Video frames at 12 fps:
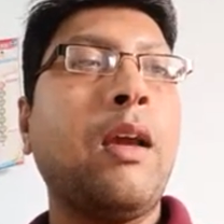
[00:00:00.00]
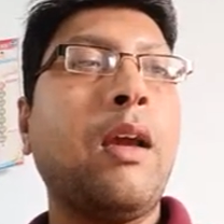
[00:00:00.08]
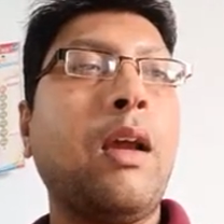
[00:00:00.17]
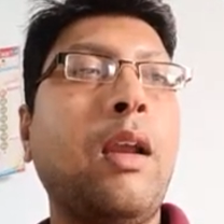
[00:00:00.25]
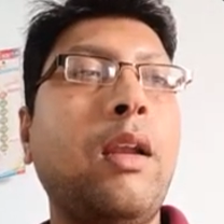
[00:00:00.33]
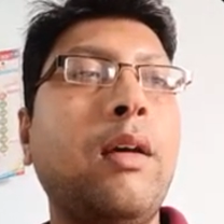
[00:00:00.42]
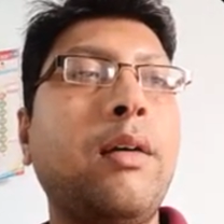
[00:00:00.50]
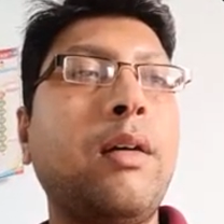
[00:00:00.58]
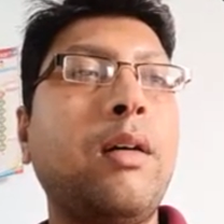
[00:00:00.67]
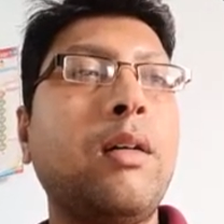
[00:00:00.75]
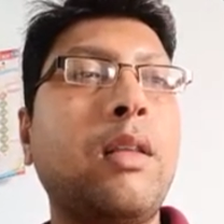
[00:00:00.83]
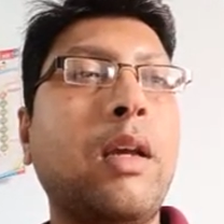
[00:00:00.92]
and
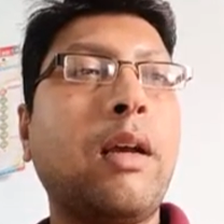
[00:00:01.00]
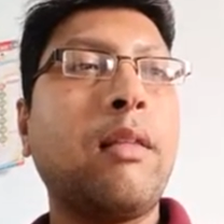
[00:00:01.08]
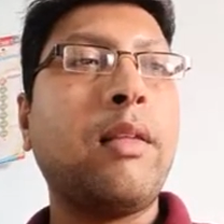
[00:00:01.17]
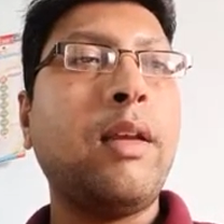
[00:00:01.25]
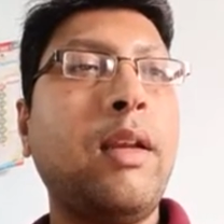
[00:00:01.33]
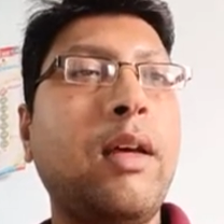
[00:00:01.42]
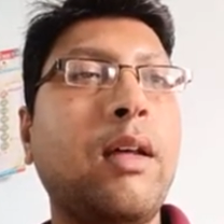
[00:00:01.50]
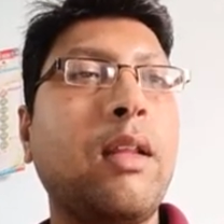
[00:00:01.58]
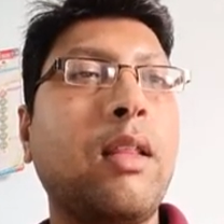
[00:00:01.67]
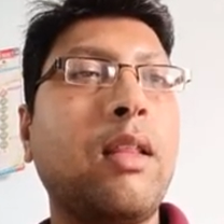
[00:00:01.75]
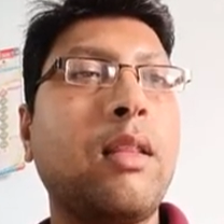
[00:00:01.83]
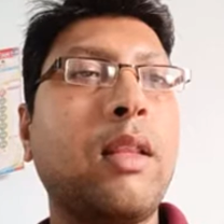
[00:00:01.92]
they
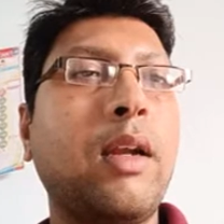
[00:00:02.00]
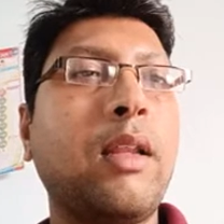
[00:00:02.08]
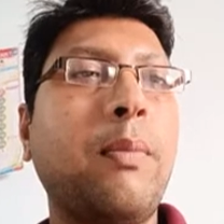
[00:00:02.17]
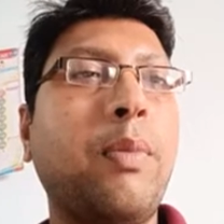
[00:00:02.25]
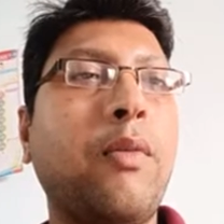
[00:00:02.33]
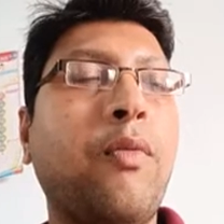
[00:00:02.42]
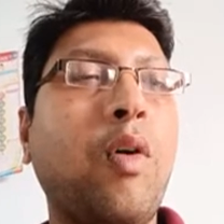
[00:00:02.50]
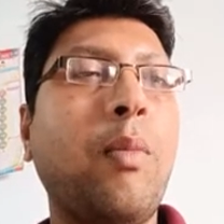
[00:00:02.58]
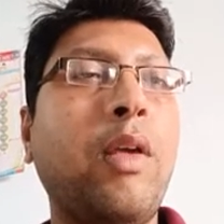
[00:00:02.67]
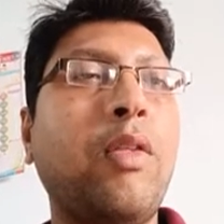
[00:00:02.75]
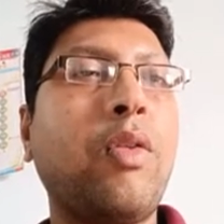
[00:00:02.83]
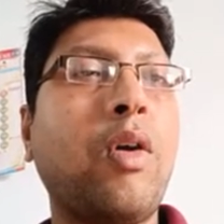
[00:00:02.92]
consider that the
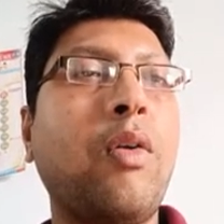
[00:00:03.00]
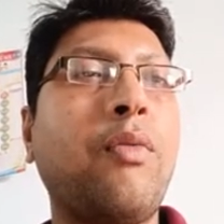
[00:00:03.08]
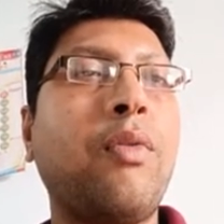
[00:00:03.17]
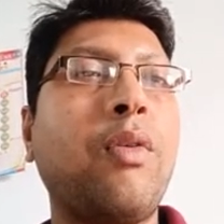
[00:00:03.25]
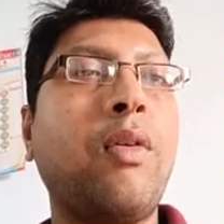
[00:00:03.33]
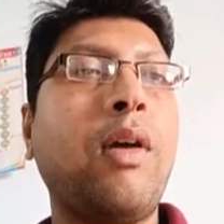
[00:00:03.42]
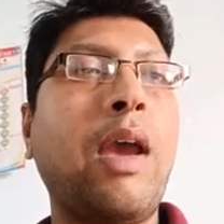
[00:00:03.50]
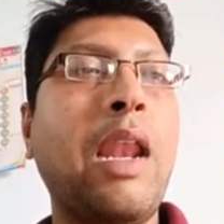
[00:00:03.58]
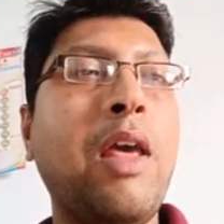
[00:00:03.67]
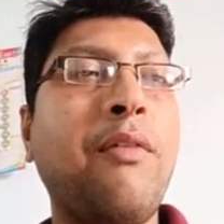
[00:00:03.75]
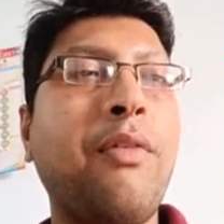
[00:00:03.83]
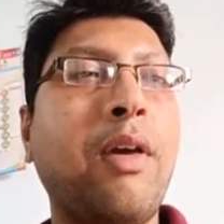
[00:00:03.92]
performance of
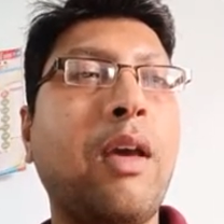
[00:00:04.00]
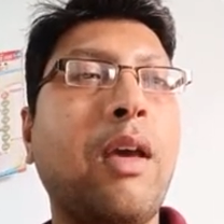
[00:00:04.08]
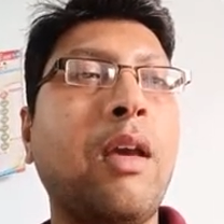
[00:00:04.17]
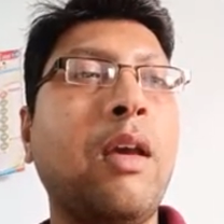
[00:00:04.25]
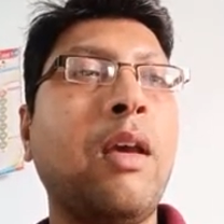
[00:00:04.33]
LFA